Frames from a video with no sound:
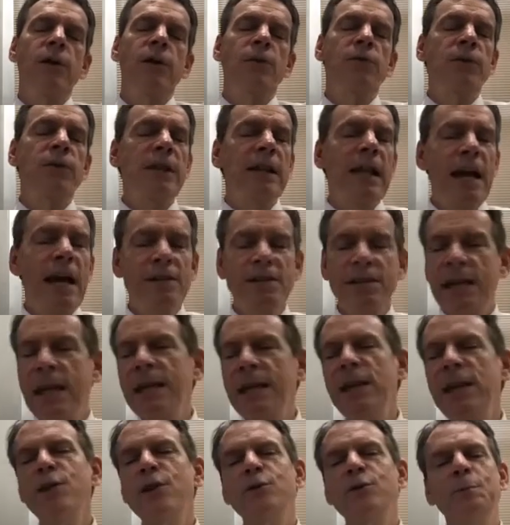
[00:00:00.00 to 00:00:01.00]
For the last 10
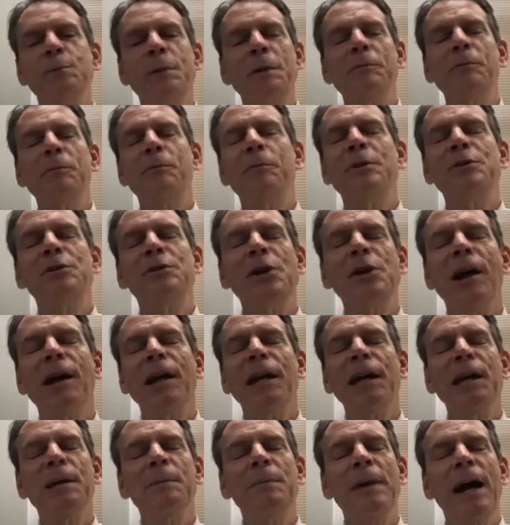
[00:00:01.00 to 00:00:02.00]
years, people have been
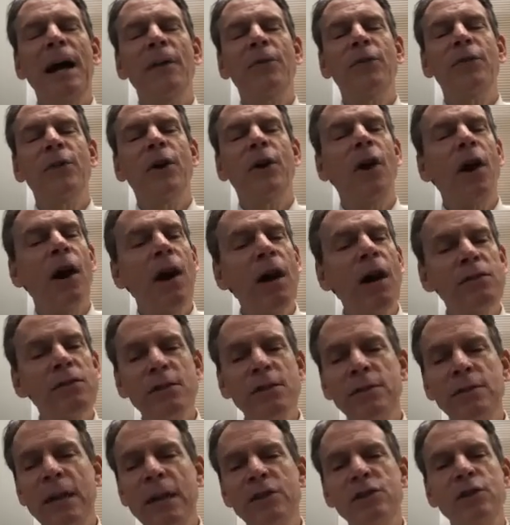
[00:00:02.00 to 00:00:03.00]
talking about the cost of
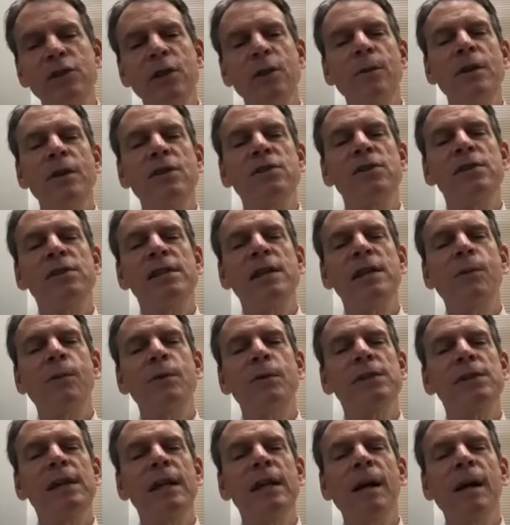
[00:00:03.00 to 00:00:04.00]
next generation
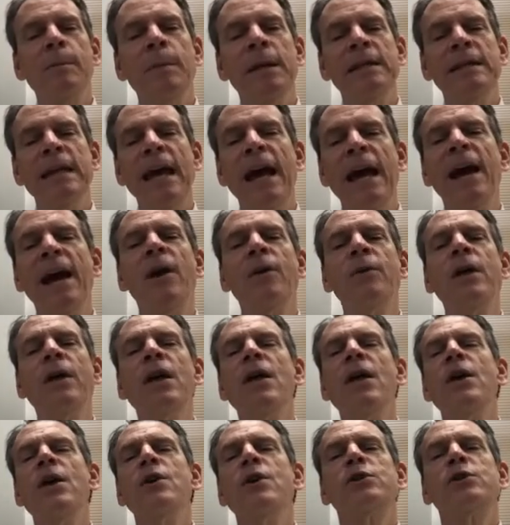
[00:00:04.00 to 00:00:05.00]
sequencing coming down
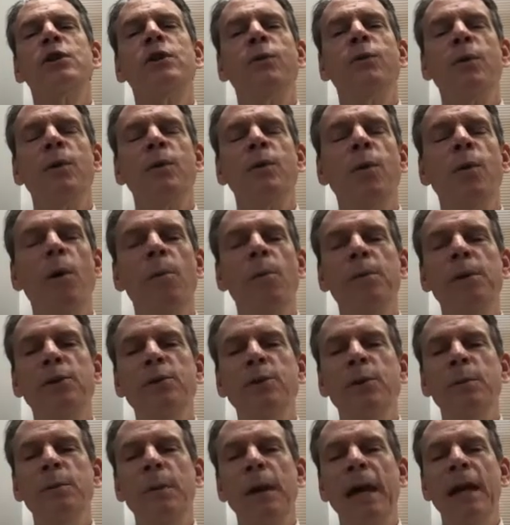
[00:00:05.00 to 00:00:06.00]
so that we won't be
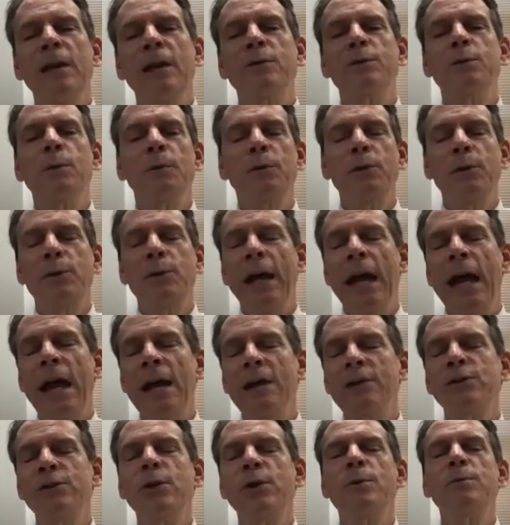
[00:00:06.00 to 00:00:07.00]
doing panels, we'll be doing
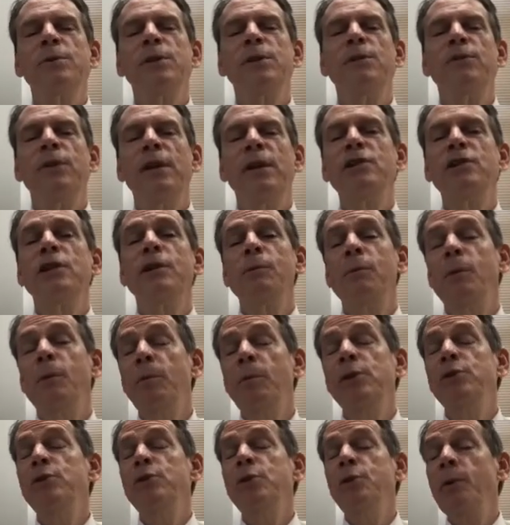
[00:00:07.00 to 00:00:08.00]
exomes, and eventually we'll
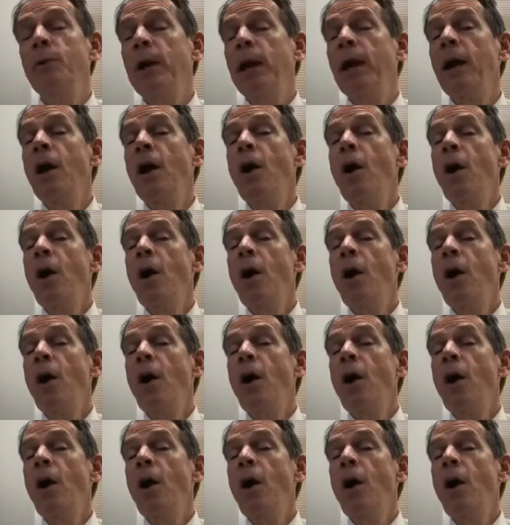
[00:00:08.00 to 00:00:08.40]
be doing